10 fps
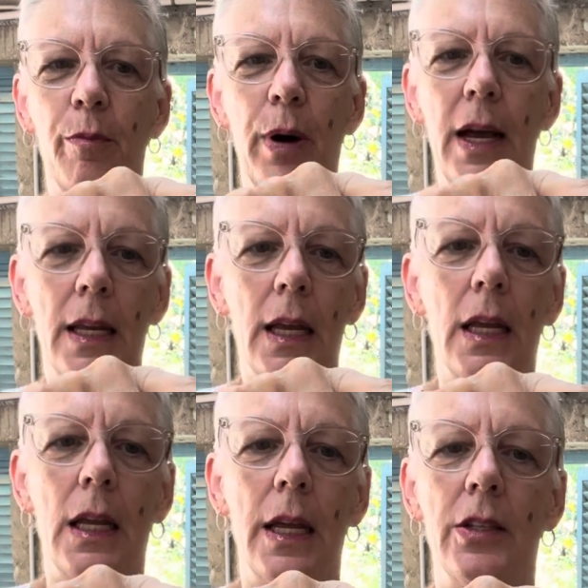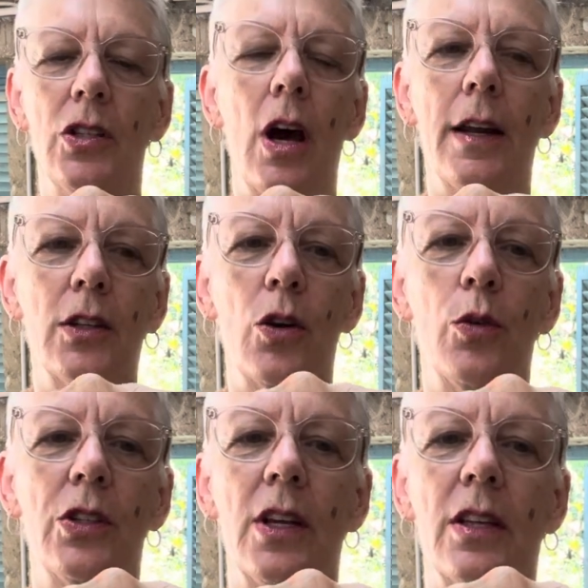but it is not a
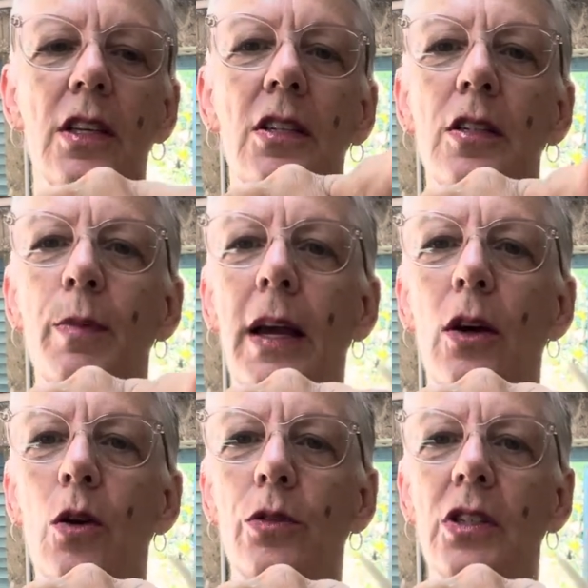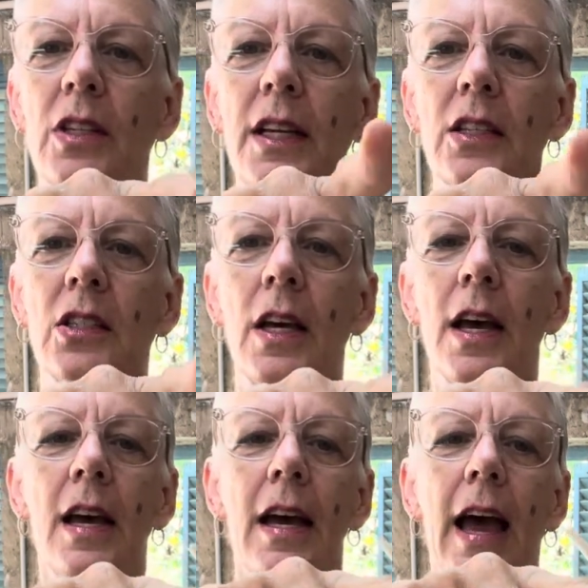cone six. This is my cone six,
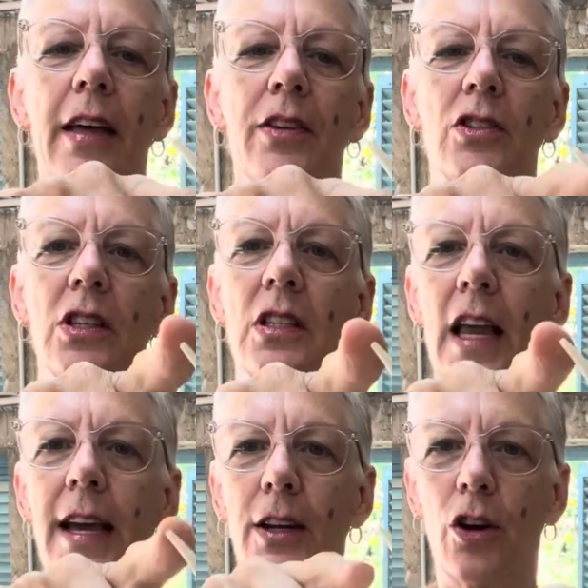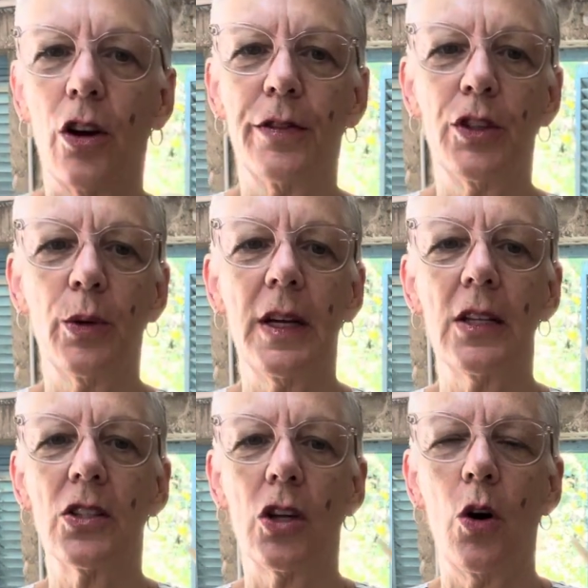and there's a slight curve to it.
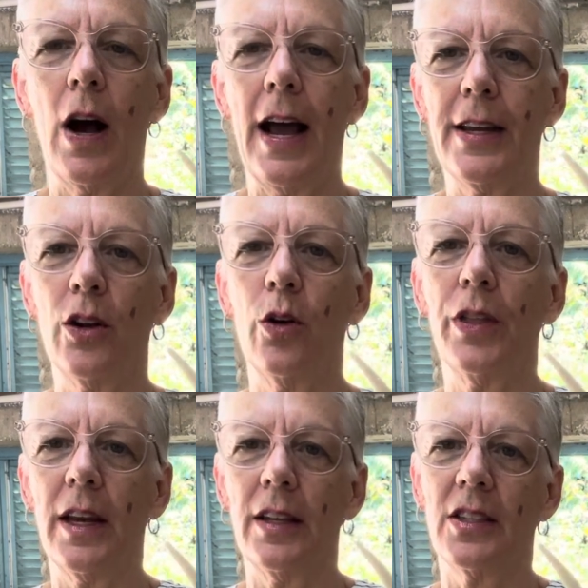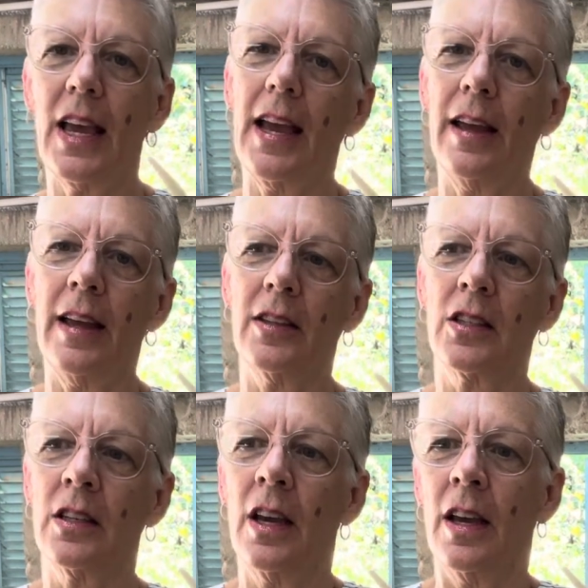So I know that it's,
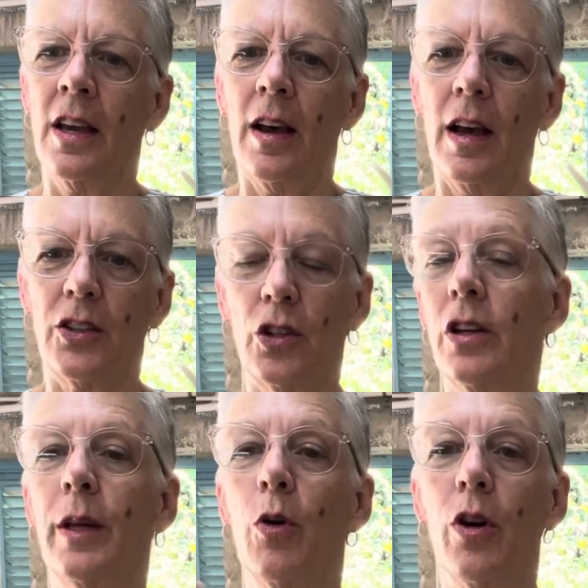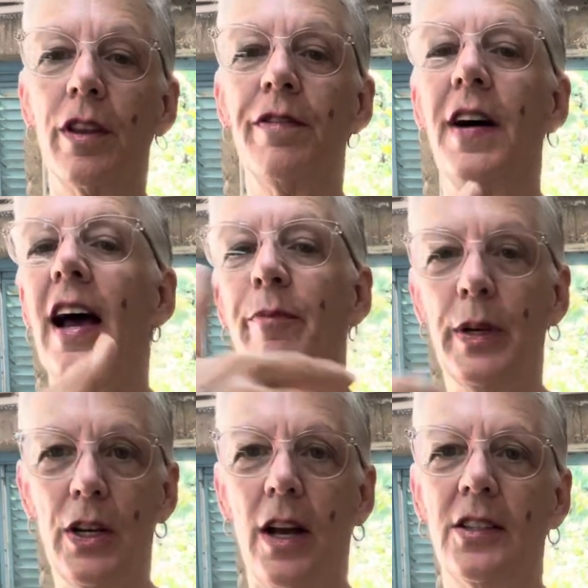it's uh, certainly more than five,
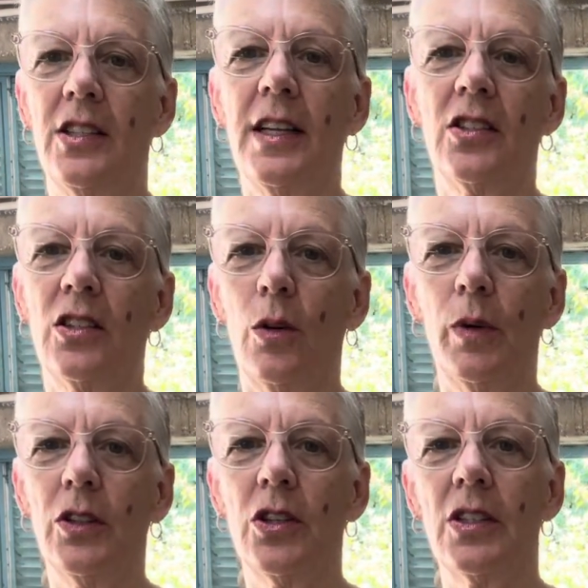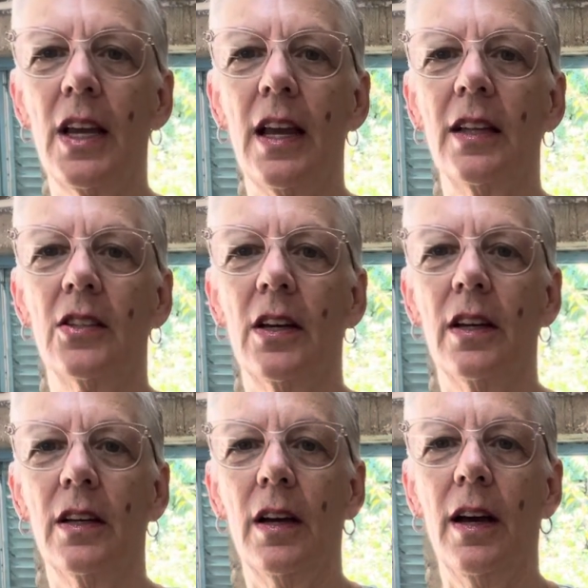but not six. So we'll just say it, it's
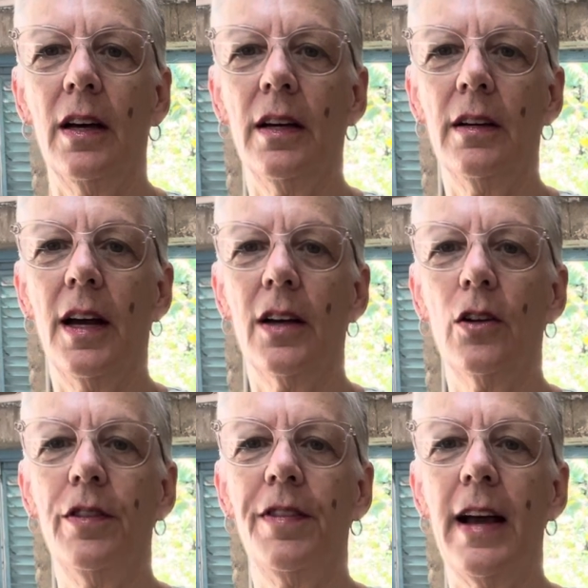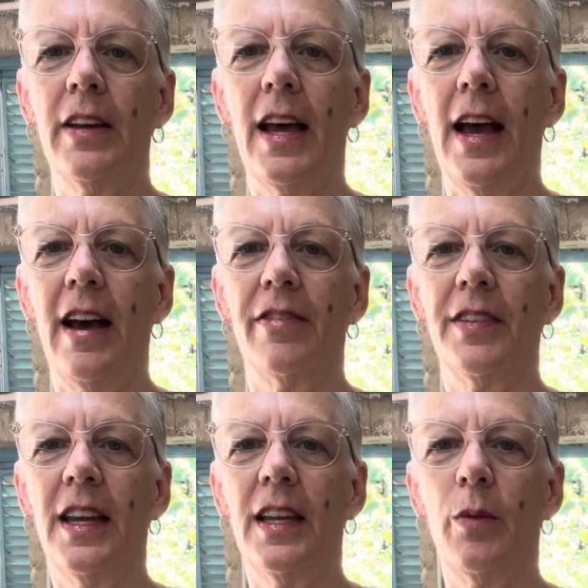a, a, a good five and a half
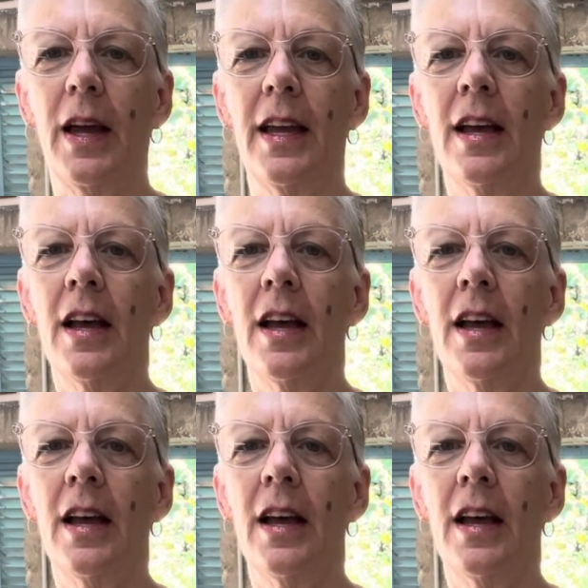anyway.